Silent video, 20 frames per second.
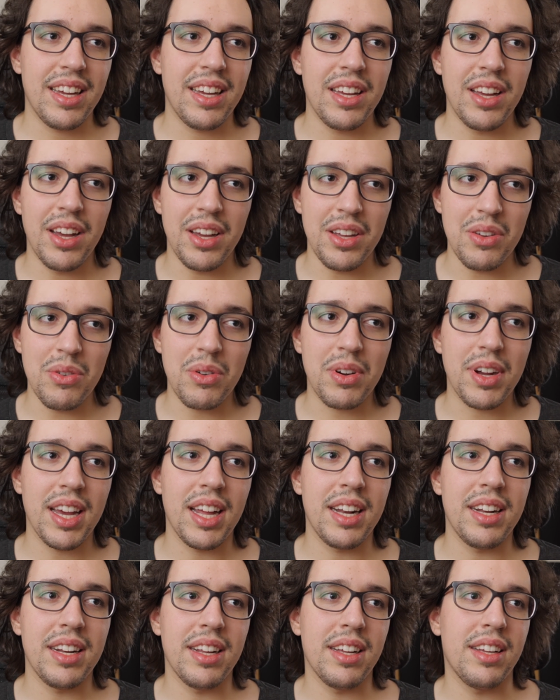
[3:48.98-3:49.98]
You
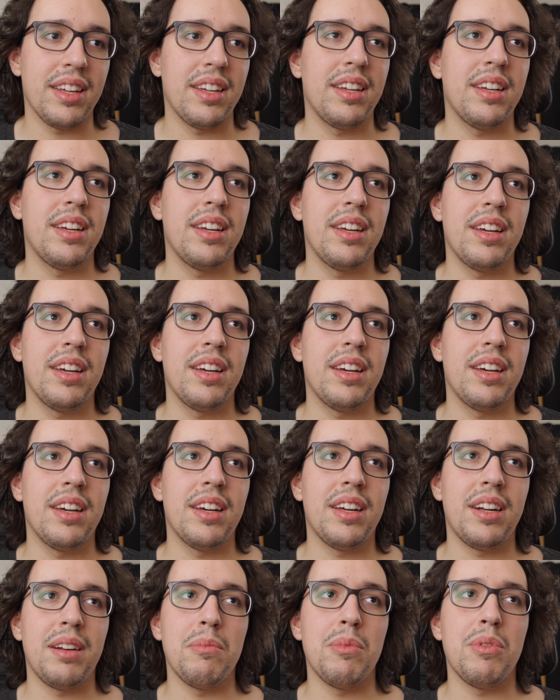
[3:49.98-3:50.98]
can
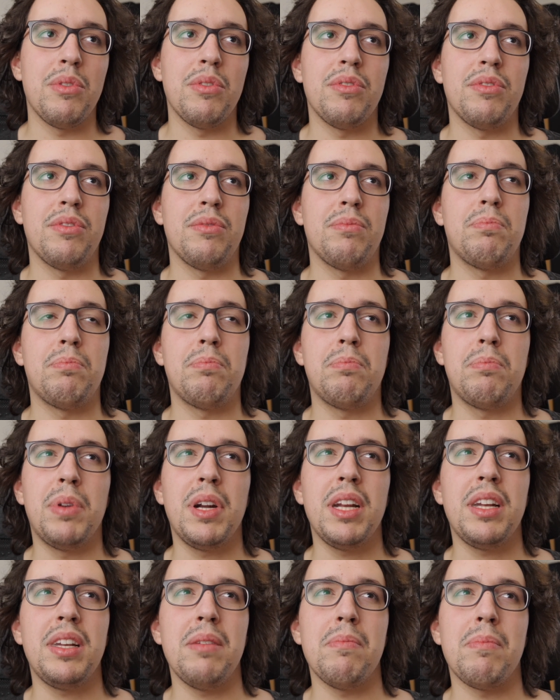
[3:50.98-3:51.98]
remove
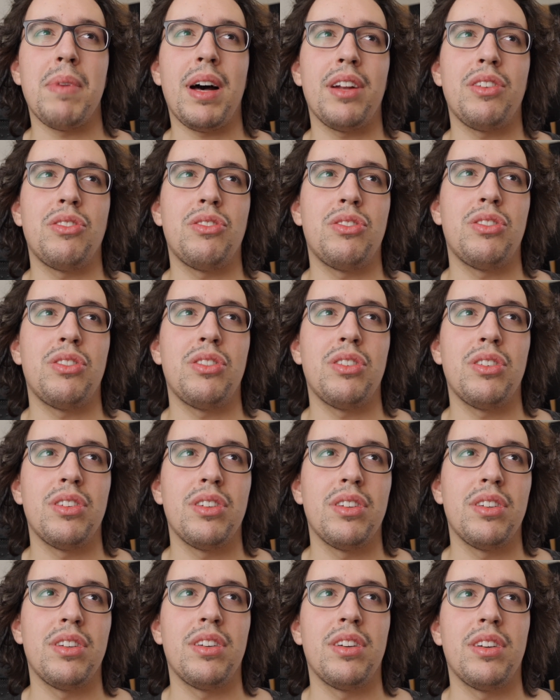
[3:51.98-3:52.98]
pretty much,
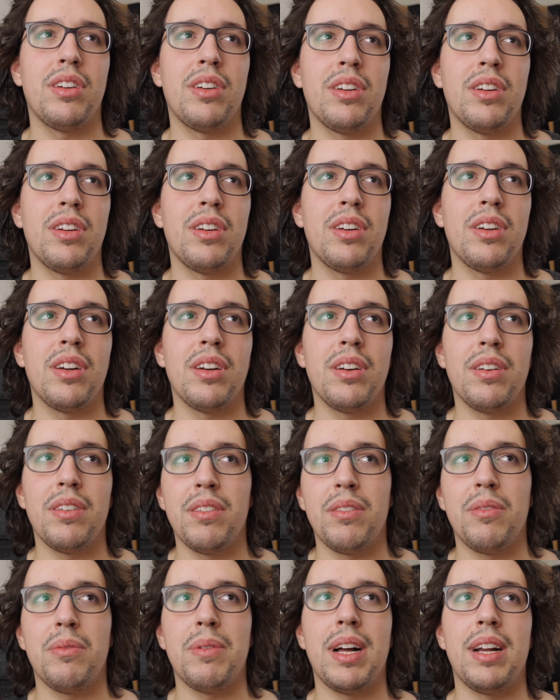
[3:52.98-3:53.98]

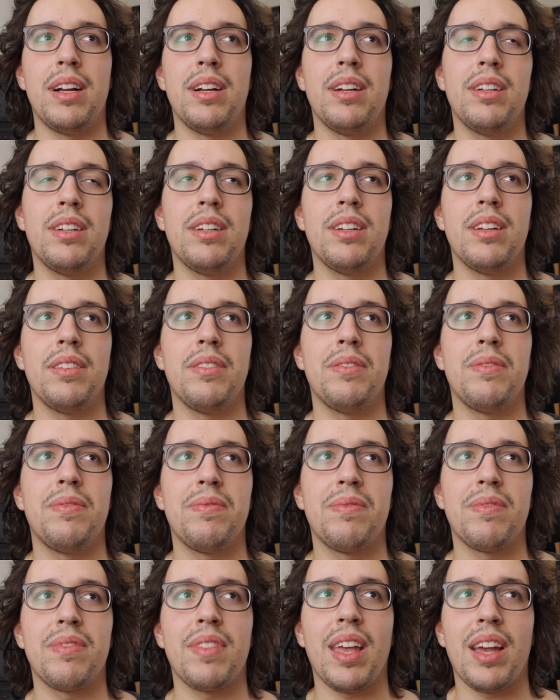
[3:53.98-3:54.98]
well,
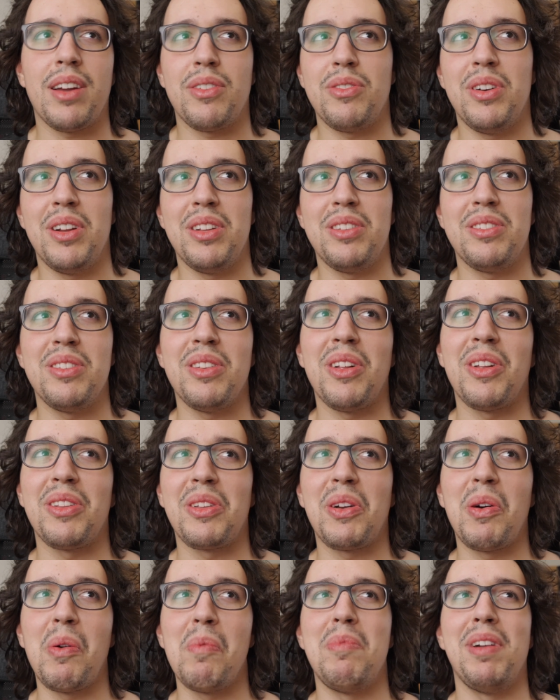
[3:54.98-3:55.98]
actually it's
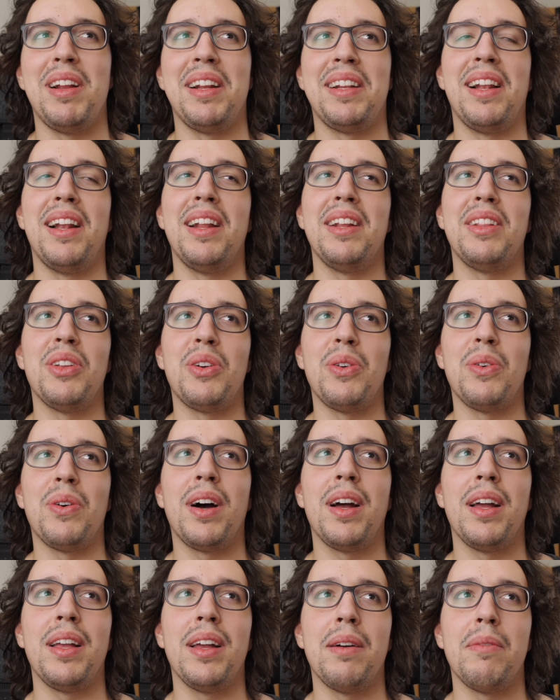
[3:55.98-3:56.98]
not completely true.
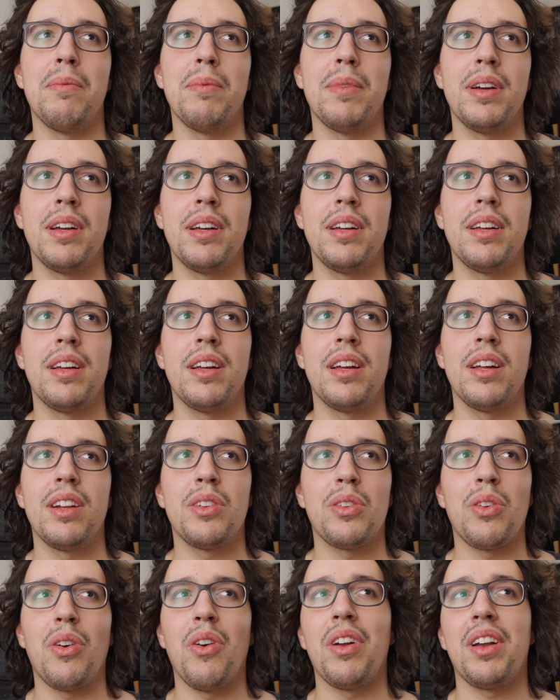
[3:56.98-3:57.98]
I am
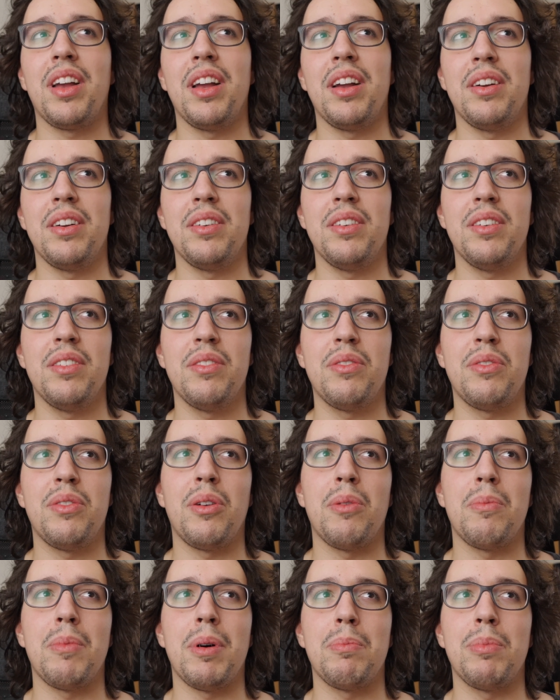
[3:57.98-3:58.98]
talking
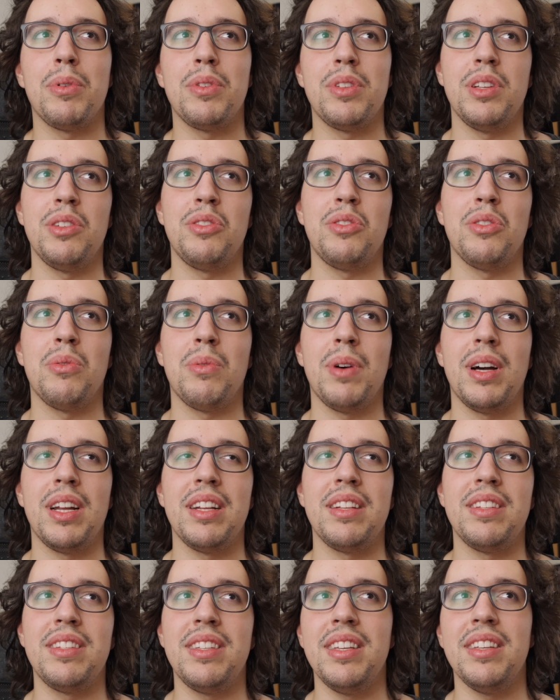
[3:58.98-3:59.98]
from a position where
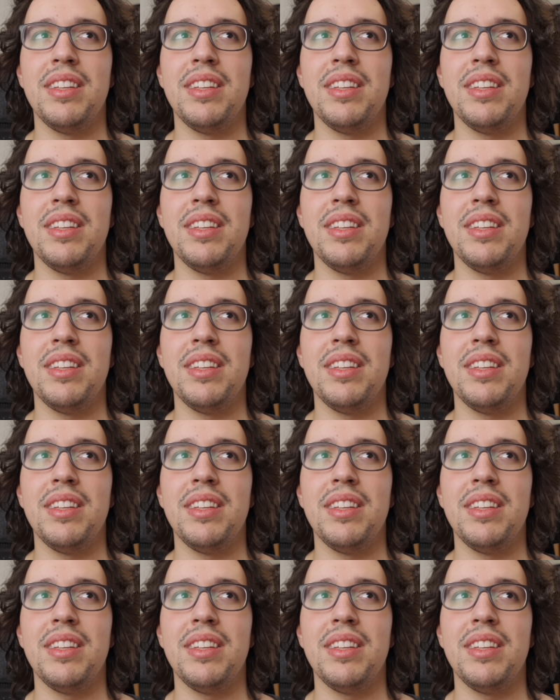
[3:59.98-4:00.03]
it's